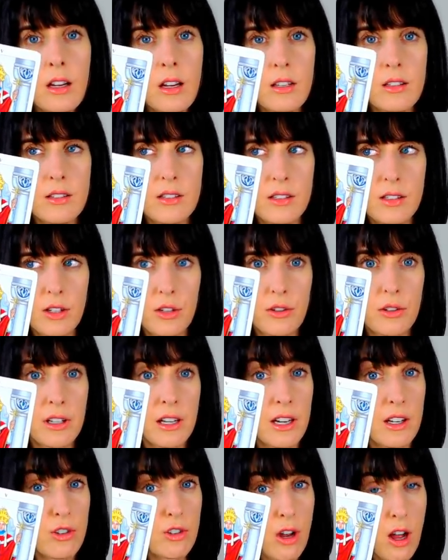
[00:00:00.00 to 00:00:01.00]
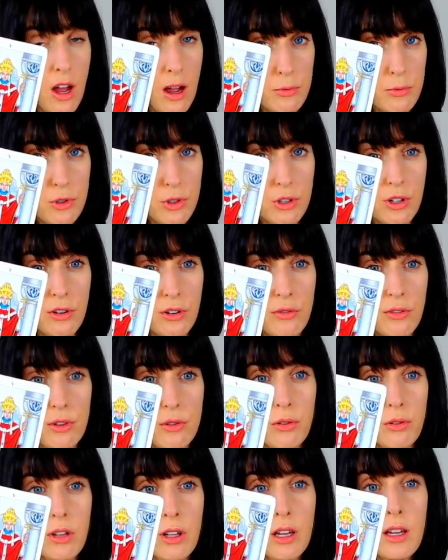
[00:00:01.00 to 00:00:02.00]
considering each option
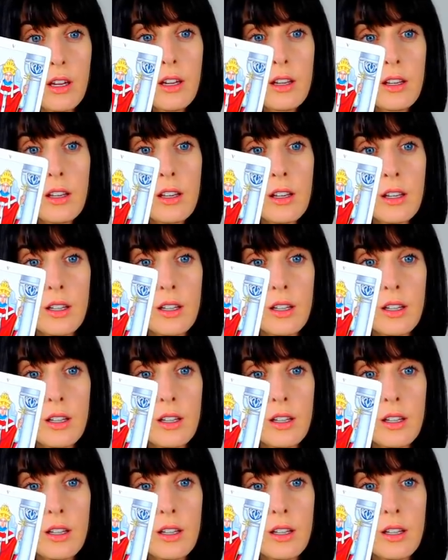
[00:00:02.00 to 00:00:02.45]
individually,